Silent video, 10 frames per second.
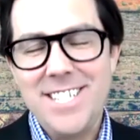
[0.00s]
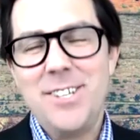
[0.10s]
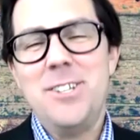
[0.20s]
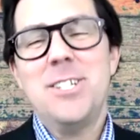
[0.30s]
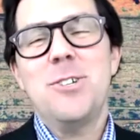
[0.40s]

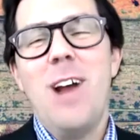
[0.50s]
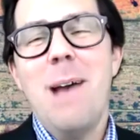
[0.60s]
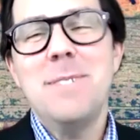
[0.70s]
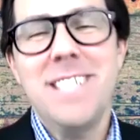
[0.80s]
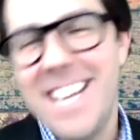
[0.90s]
So
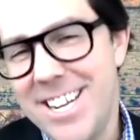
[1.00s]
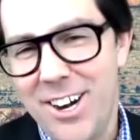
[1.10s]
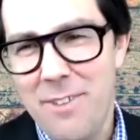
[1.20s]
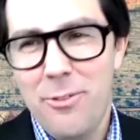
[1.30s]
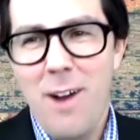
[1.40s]
describe
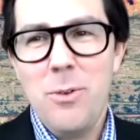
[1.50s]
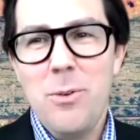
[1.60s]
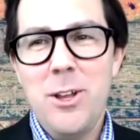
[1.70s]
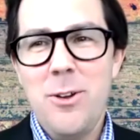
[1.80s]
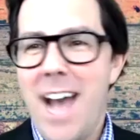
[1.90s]
cityCURRENT for
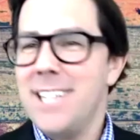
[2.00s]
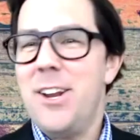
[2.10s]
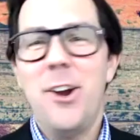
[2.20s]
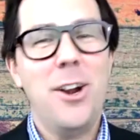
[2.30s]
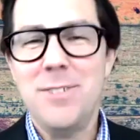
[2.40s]
everyone who hasn't
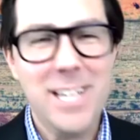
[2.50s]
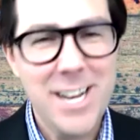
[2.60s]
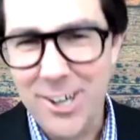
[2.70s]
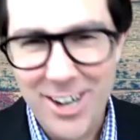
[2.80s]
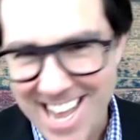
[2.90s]
heard of
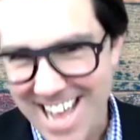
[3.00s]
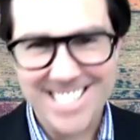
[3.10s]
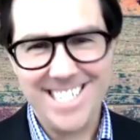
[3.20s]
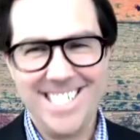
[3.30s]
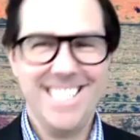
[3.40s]
cityCURRENT yet.